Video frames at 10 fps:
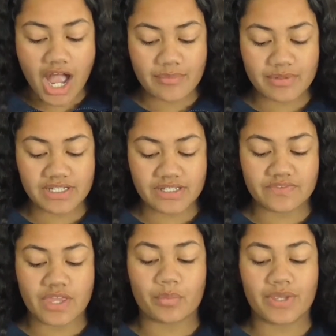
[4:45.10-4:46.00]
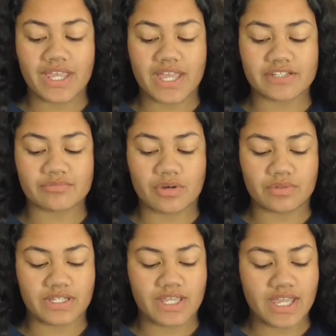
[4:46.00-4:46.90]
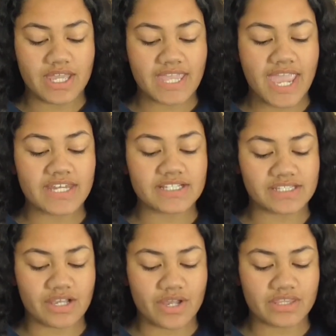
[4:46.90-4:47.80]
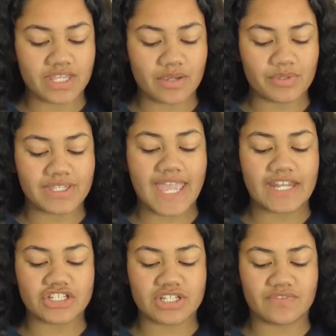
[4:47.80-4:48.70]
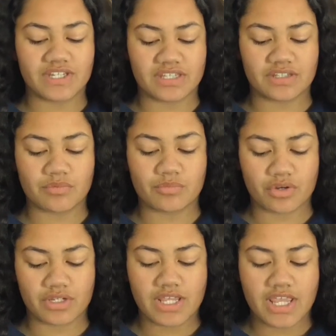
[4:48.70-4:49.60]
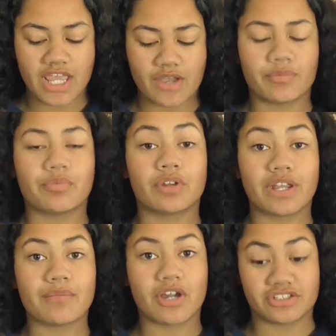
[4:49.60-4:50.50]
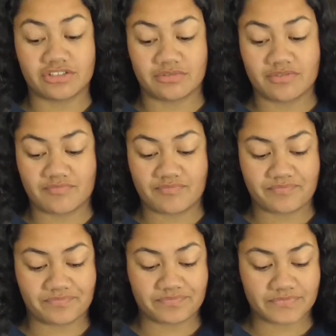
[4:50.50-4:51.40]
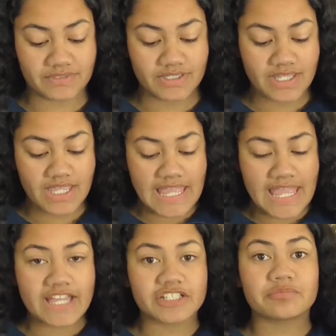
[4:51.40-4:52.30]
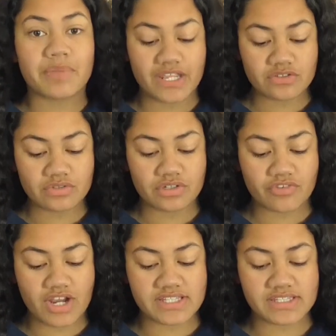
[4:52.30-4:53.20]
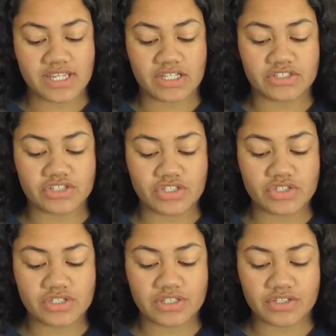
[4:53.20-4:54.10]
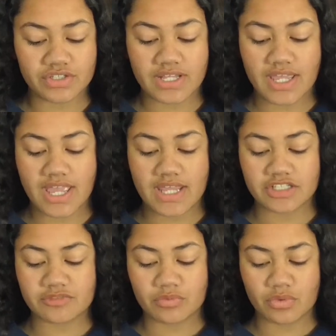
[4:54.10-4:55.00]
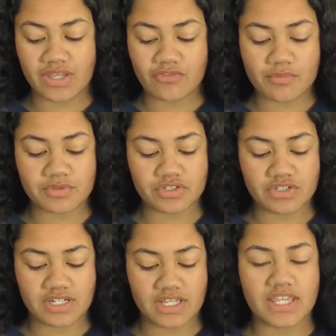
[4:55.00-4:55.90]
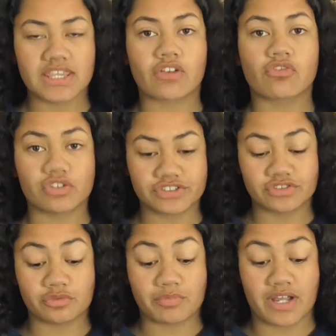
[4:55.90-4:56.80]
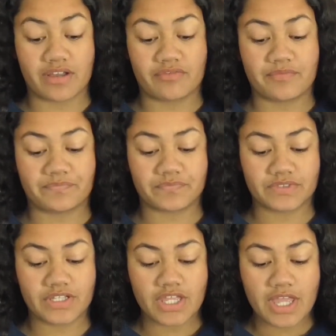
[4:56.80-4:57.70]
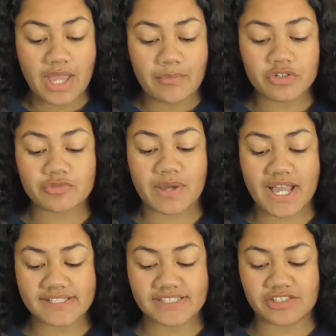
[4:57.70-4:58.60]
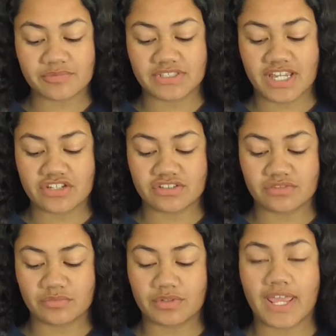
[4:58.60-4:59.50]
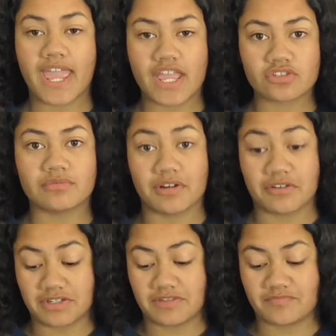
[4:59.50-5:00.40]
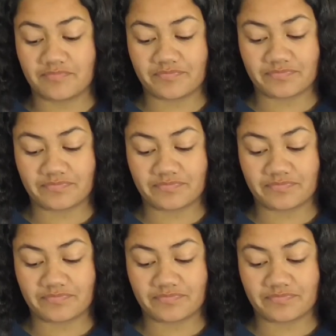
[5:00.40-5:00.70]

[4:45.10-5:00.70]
I believe that we as Māori can excel and that we can achieve anything we want if we put our minds to it. Expand your horizons and continue to learn and explore every opportunity that crosses your path. Push past the expectations the world has on Māori.